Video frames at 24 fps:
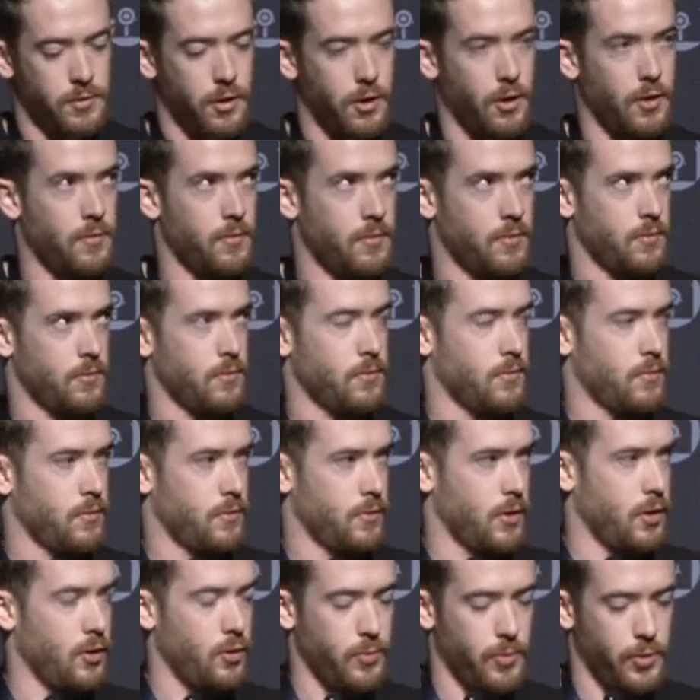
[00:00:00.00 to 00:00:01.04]
or
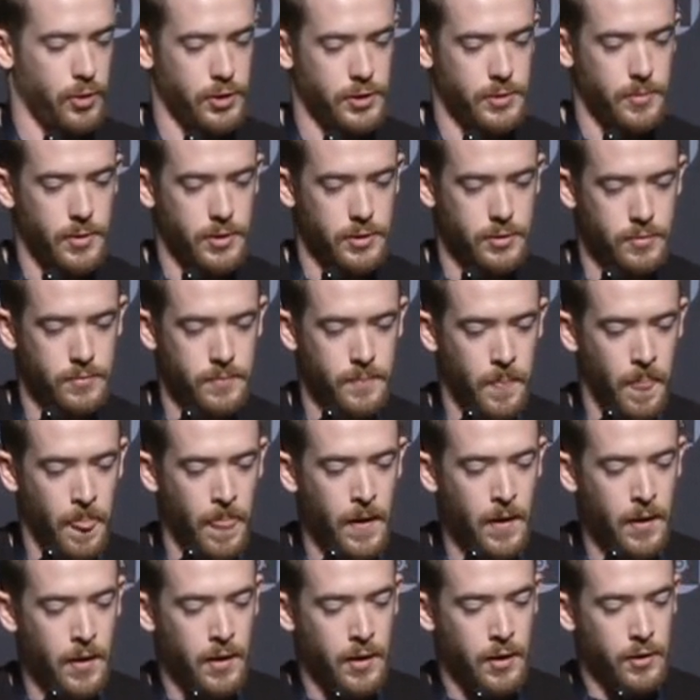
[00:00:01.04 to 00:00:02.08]
enumeration module.
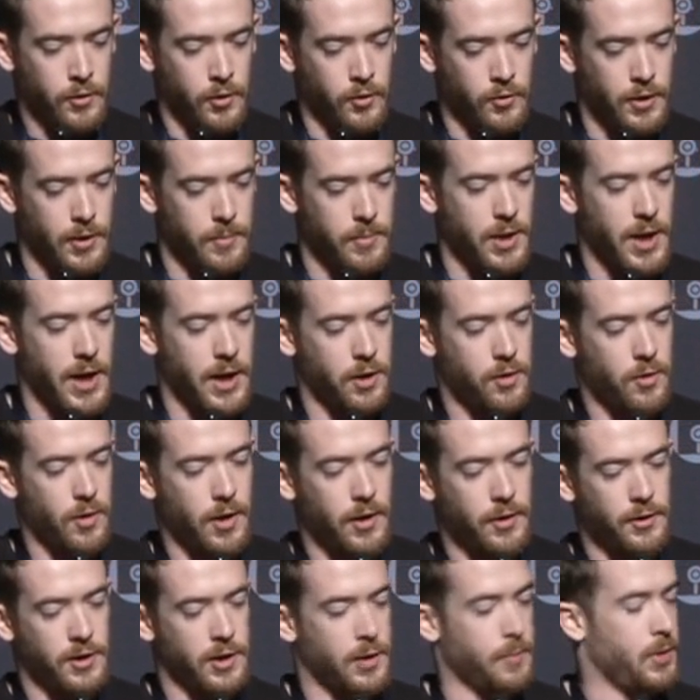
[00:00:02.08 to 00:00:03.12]
So DB add
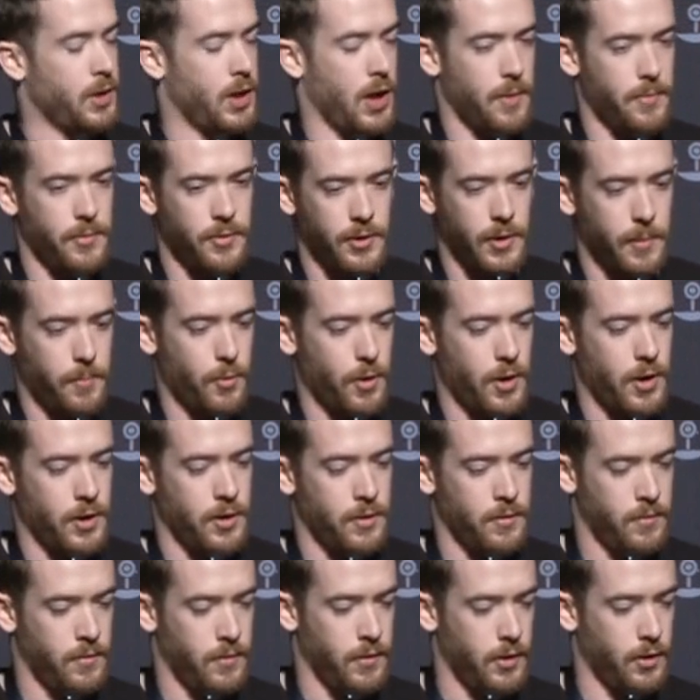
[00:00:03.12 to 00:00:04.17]
creds, it can be comma
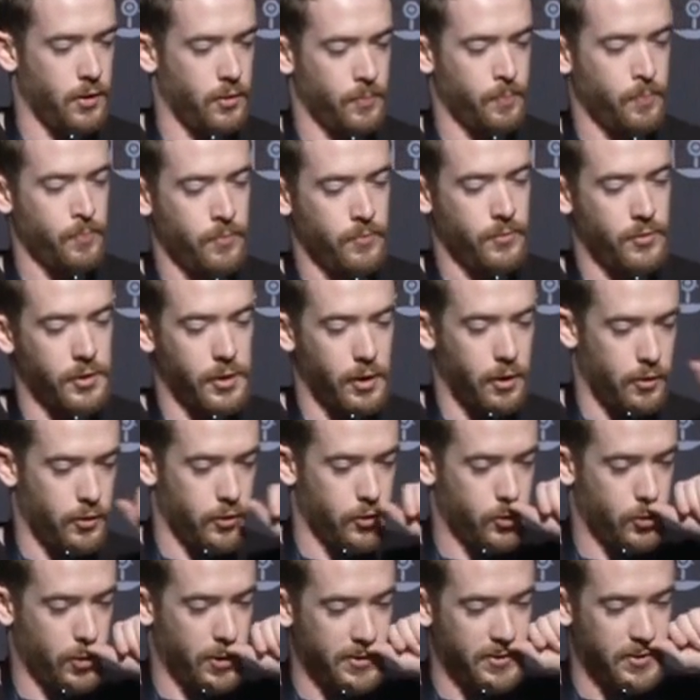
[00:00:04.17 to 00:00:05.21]
separated. It'll set all
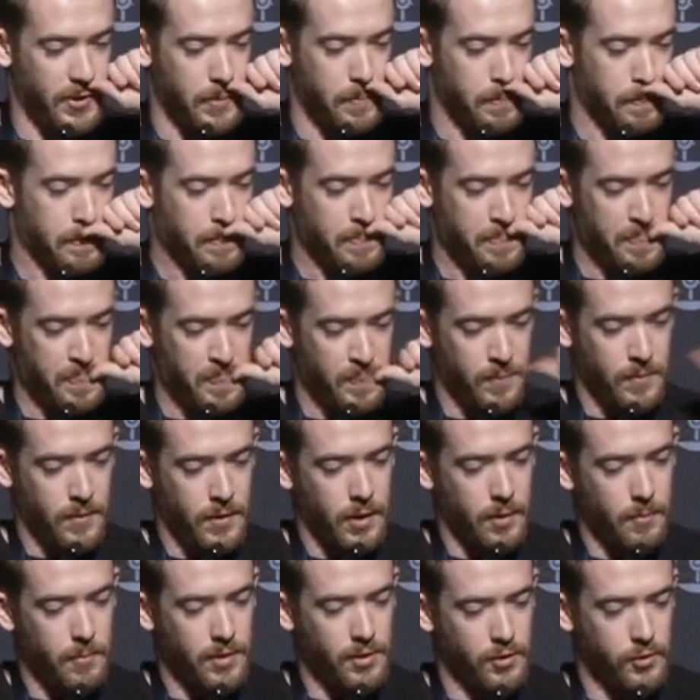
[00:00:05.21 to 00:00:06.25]
those creds up.
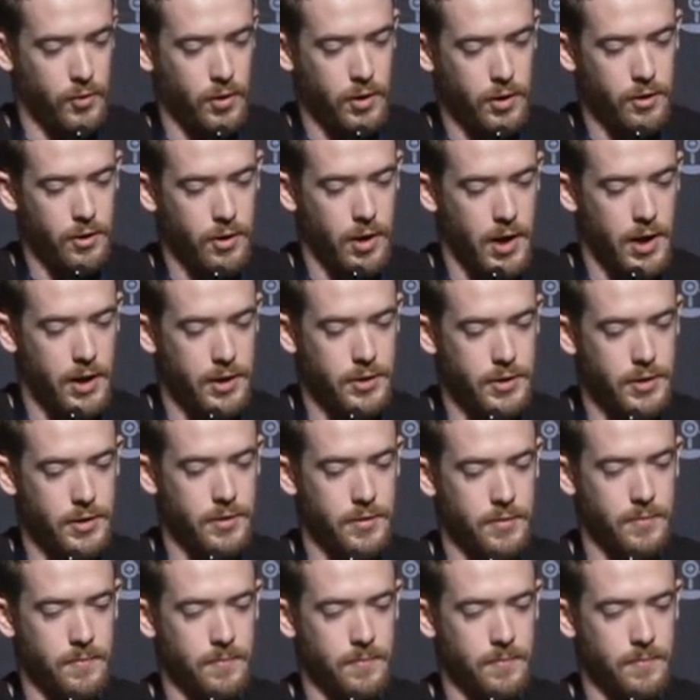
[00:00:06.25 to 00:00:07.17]
Administrator and a hash.